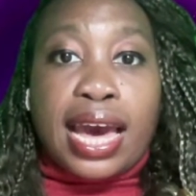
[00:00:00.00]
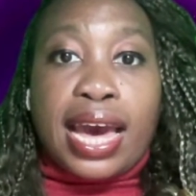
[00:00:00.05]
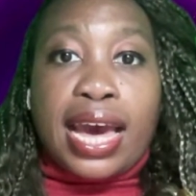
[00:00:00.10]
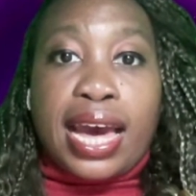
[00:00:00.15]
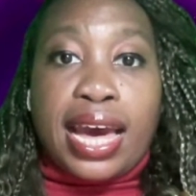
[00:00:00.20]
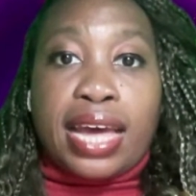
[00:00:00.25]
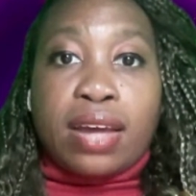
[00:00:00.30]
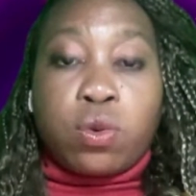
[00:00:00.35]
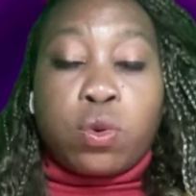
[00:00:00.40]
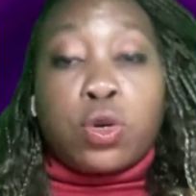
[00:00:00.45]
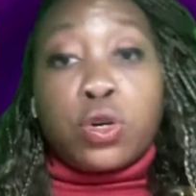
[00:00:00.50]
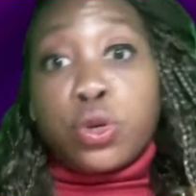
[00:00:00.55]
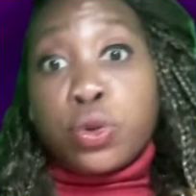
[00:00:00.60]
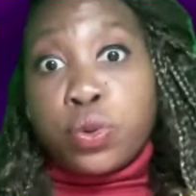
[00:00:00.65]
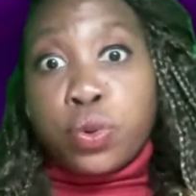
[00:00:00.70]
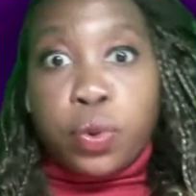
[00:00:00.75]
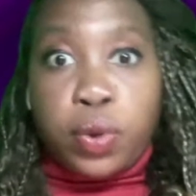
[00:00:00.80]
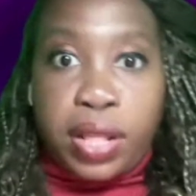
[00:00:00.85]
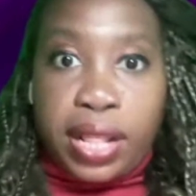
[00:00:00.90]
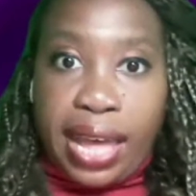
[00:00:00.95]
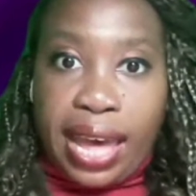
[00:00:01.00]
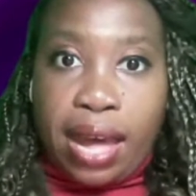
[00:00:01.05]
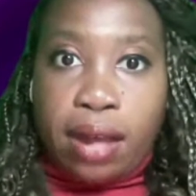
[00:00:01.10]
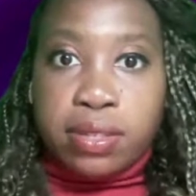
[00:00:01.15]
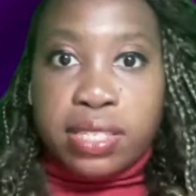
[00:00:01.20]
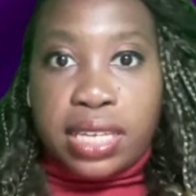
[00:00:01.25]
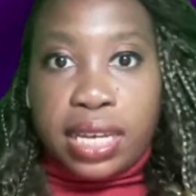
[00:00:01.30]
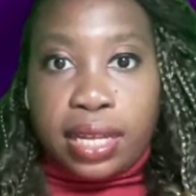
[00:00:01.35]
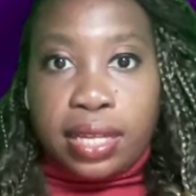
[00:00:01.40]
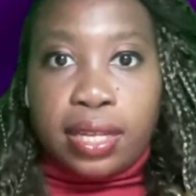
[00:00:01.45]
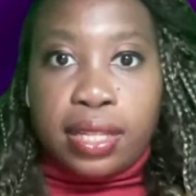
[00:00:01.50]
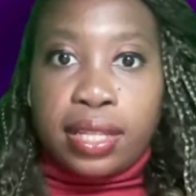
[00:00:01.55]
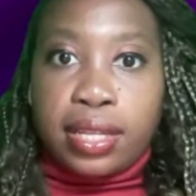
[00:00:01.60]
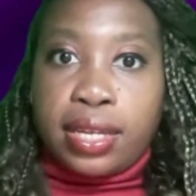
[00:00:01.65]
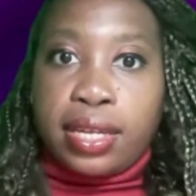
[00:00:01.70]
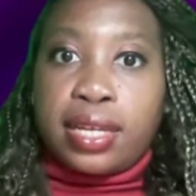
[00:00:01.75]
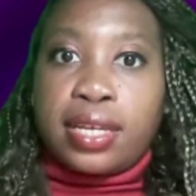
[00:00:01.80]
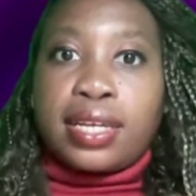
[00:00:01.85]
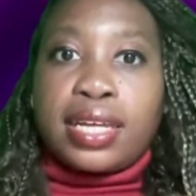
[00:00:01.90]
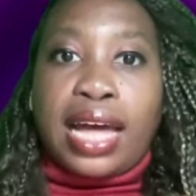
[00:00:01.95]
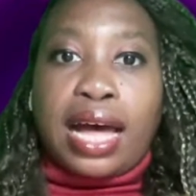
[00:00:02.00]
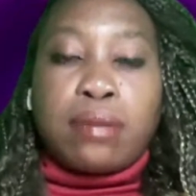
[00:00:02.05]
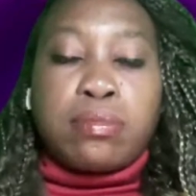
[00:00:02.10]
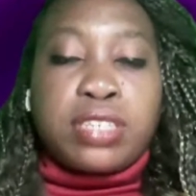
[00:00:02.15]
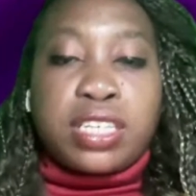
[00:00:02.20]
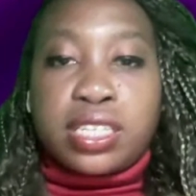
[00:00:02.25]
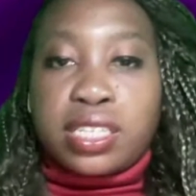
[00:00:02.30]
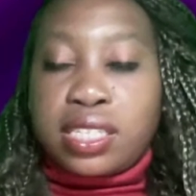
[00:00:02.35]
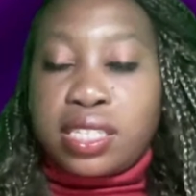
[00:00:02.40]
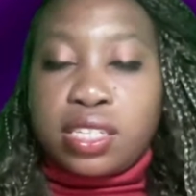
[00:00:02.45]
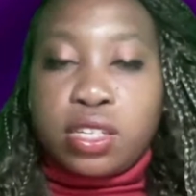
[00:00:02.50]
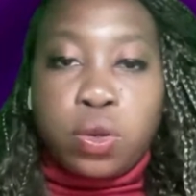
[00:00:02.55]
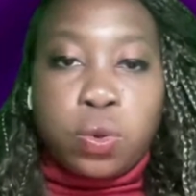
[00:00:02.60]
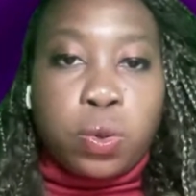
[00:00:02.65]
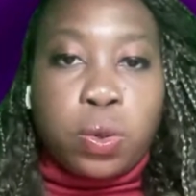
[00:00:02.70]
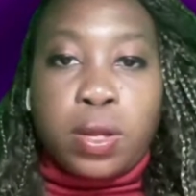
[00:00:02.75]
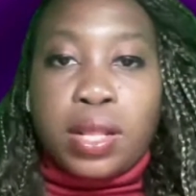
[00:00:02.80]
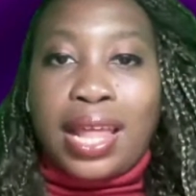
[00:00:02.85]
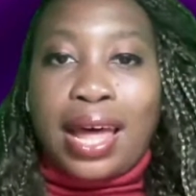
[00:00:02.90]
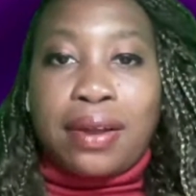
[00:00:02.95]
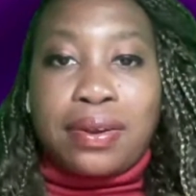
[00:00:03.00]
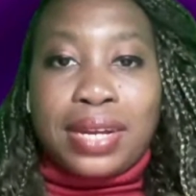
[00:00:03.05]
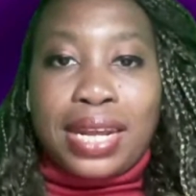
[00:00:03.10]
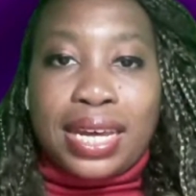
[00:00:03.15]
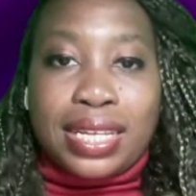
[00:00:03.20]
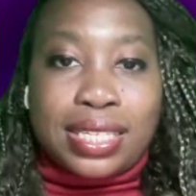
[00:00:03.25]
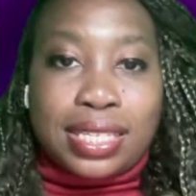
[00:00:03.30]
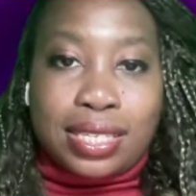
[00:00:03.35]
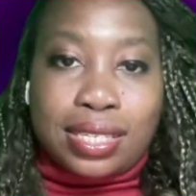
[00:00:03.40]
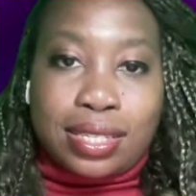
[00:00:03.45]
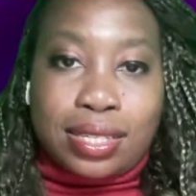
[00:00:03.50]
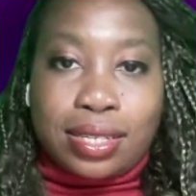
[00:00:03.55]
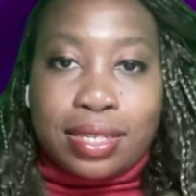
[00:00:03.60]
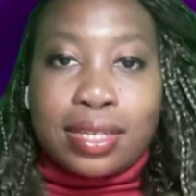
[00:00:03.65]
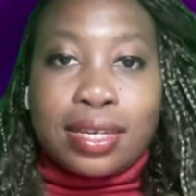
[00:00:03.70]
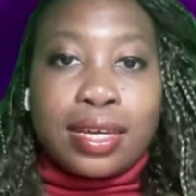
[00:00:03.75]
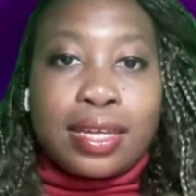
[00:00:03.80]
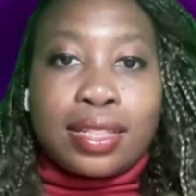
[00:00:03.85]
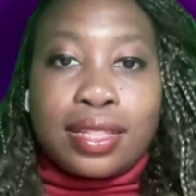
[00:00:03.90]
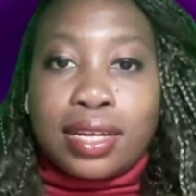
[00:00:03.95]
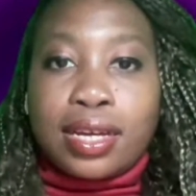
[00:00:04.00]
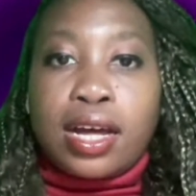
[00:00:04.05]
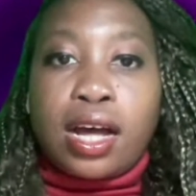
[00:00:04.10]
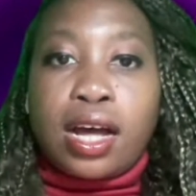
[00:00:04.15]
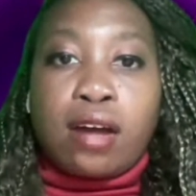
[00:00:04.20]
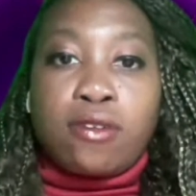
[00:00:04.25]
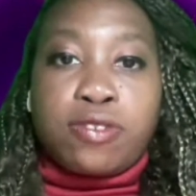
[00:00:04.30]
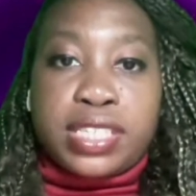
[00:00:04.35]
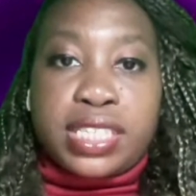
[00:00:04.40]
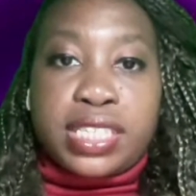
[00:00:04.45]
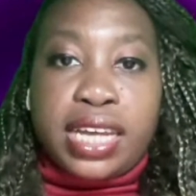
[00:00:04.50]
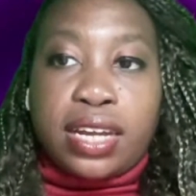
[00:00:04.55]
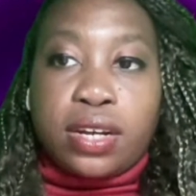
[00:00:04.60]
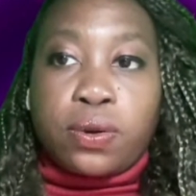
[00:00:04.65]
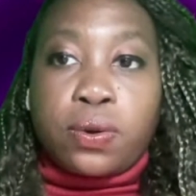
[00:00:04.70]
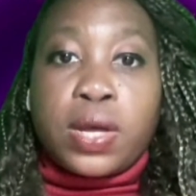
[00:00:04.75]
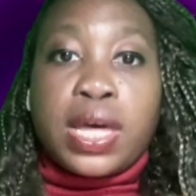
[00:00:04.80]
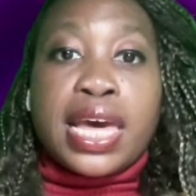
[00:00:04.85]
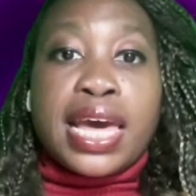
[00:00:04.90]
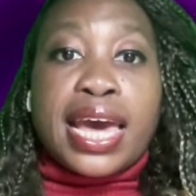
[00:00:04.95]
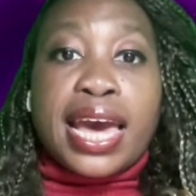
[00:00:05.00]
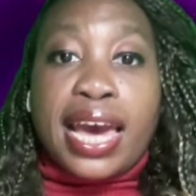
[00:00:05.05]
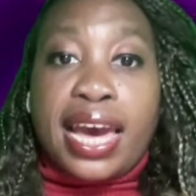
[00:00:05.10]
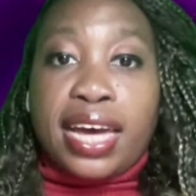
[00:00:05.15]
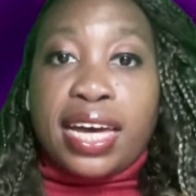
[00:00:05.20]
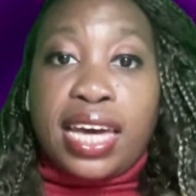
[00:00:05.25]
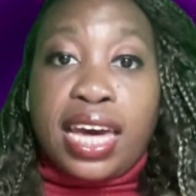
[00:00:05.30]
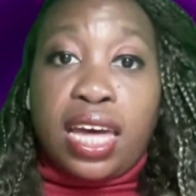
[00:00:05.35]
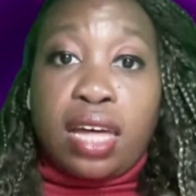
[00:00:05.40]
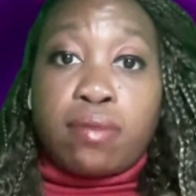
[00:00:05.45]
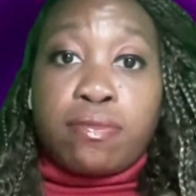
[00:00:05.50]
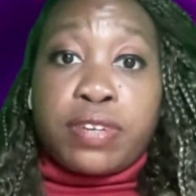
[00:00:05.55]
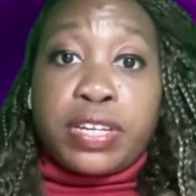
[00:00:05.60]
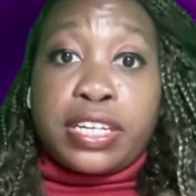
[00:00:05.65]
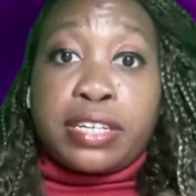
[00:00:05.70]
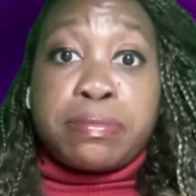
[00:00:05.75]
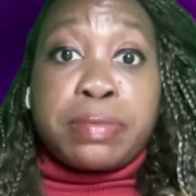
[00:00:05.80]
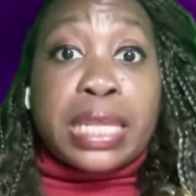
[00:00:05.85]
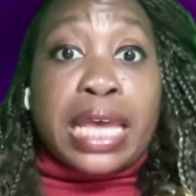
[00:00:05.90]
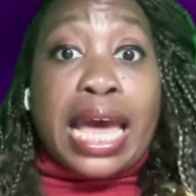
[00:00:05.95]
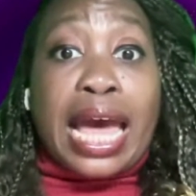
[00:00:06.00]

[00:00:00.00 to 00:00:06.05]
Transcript: and Google Cloud, technically. I'm just Google Cloud Next is the conference title, and Canva.